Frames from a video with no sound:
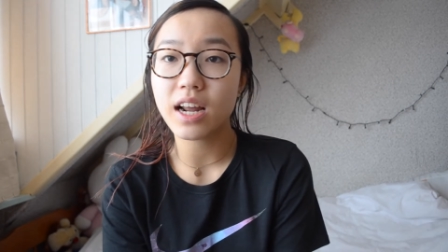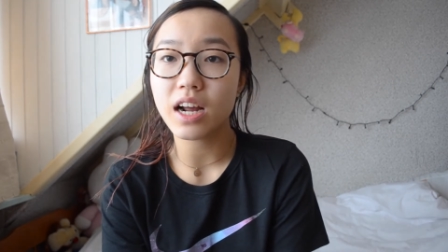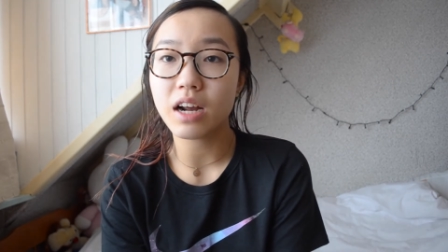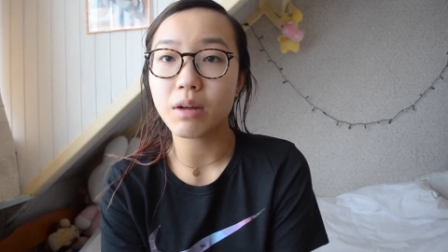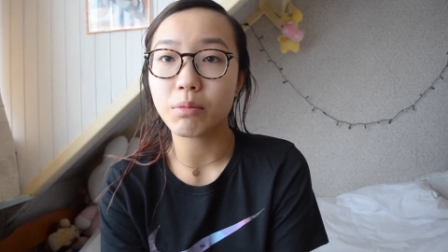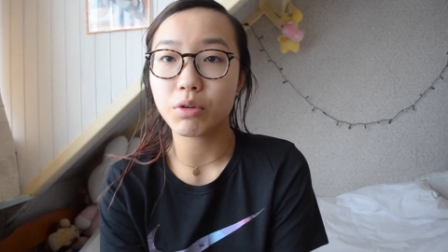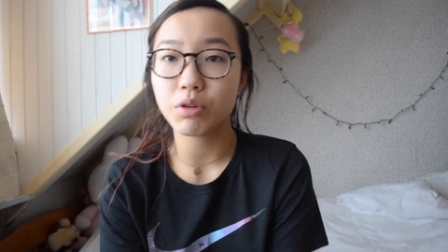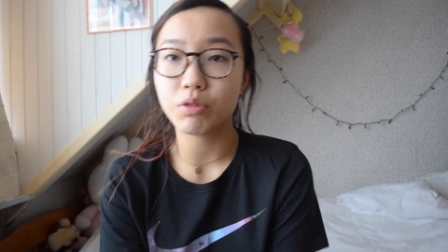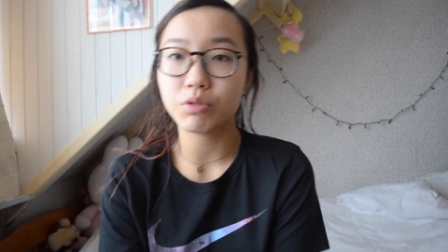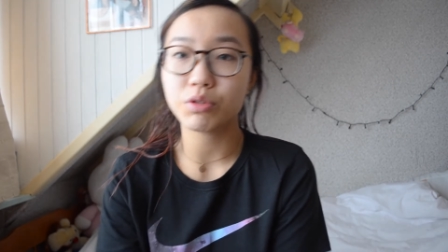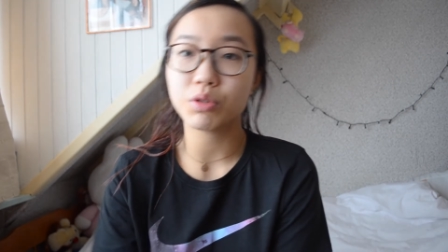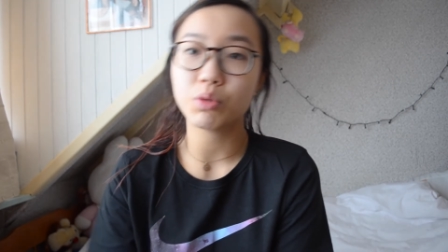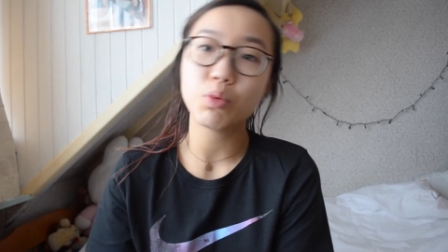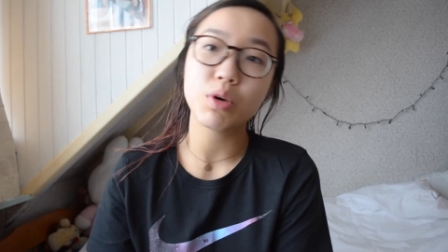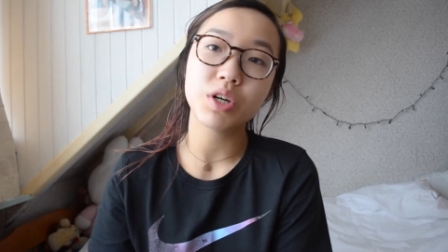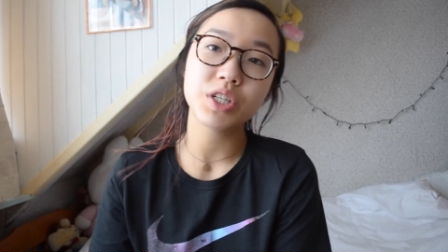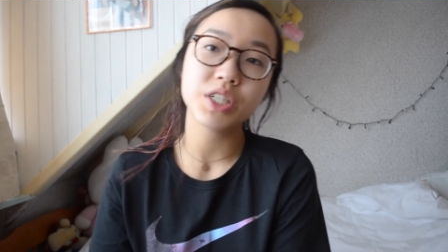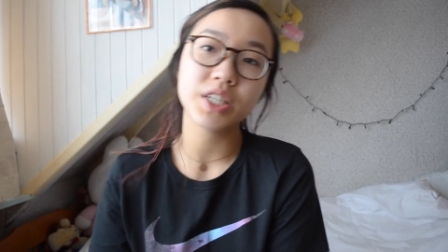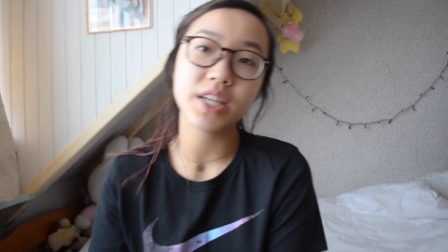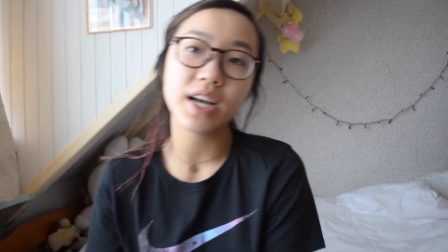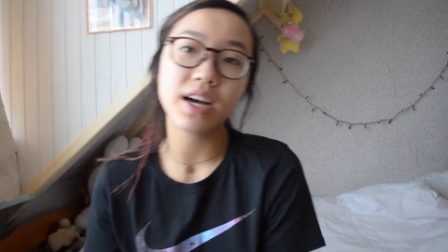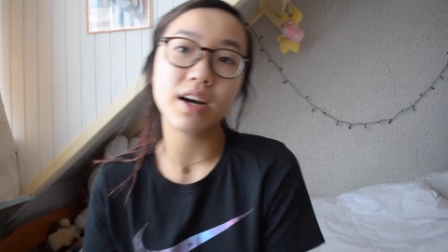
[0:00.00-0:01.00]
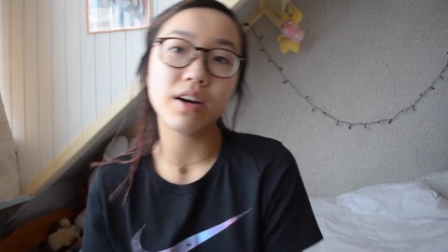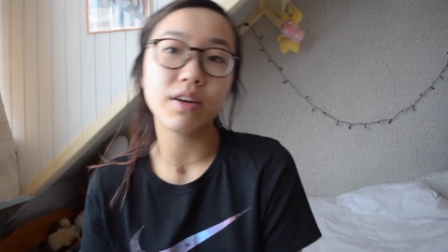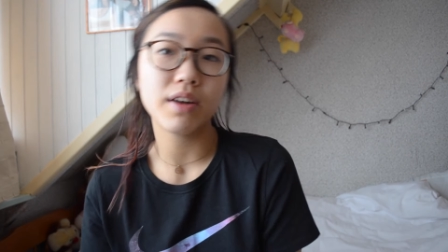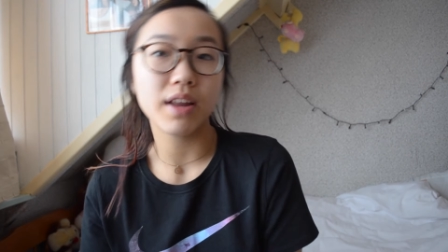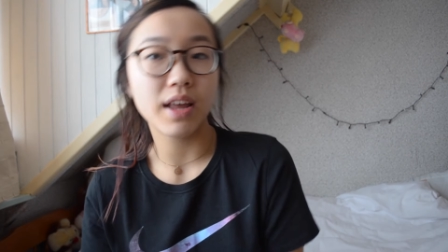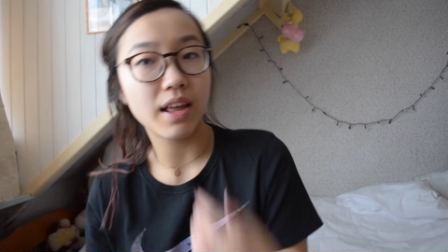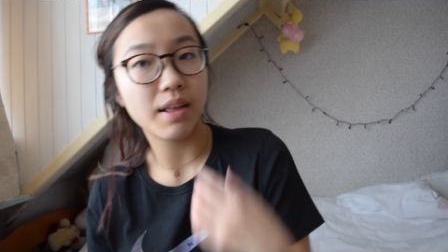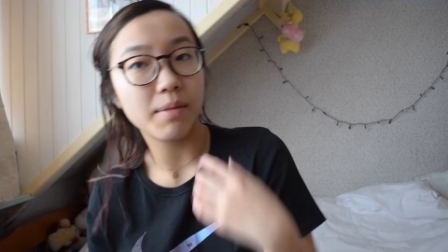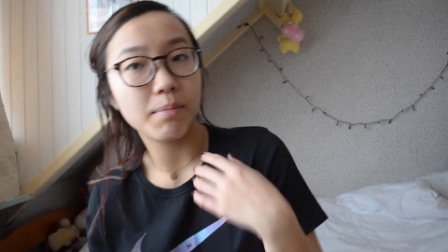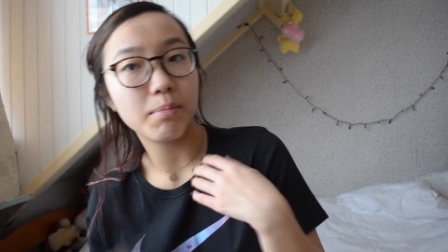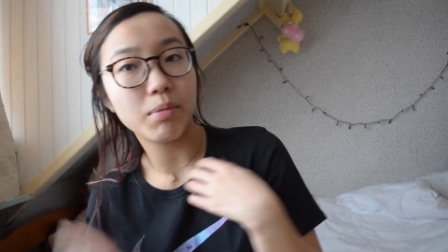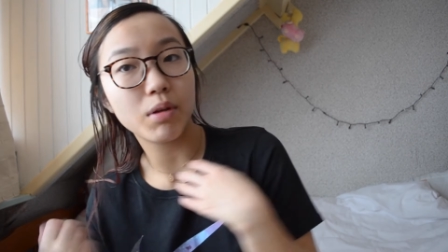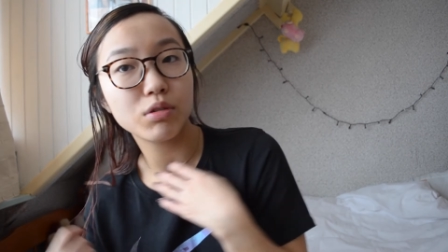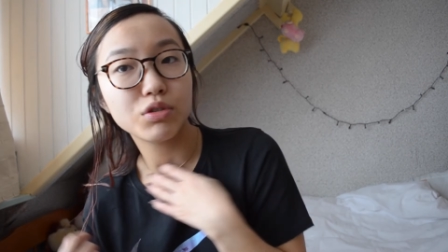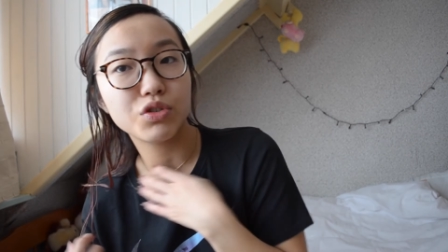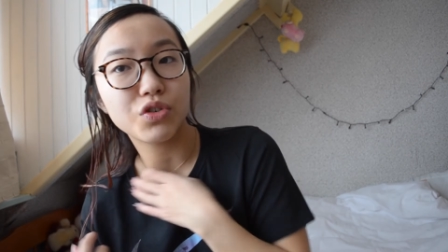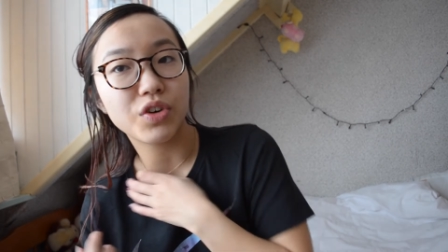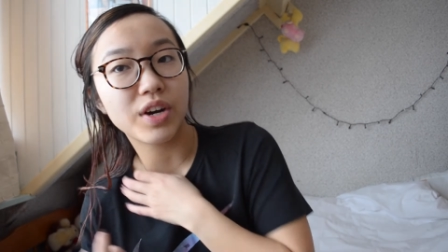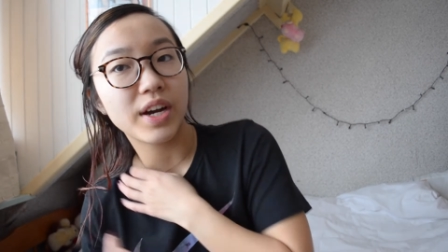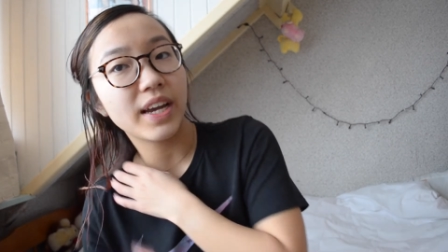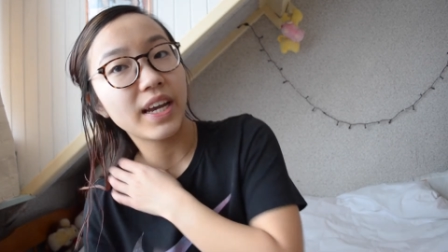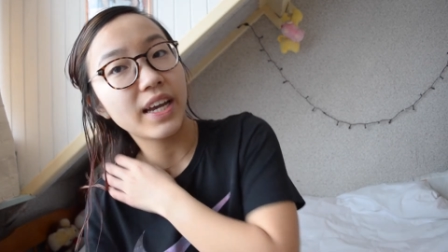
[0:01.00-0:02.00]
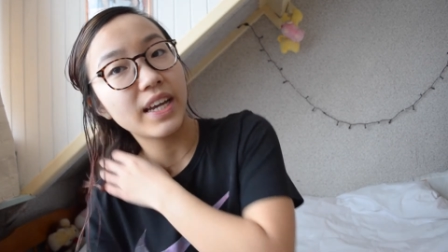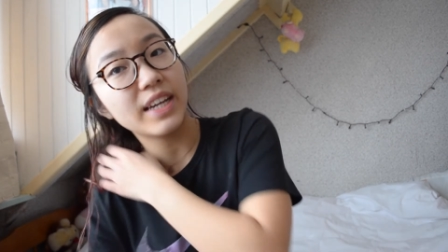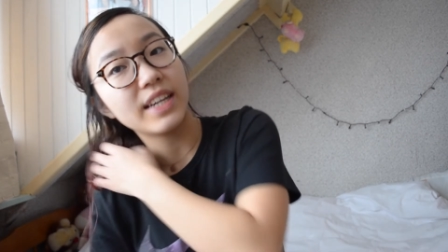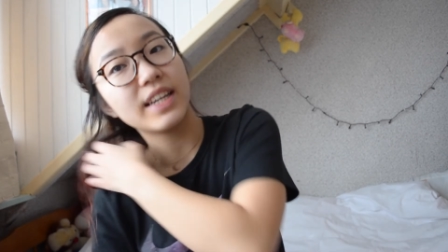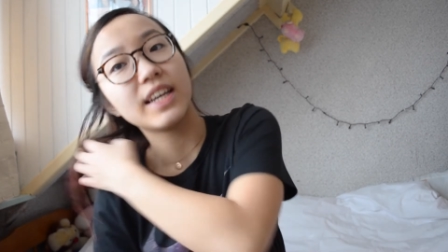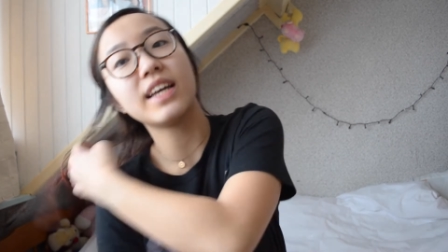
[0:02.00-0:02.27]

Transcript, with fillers: I'm going to wash it out and blow dry it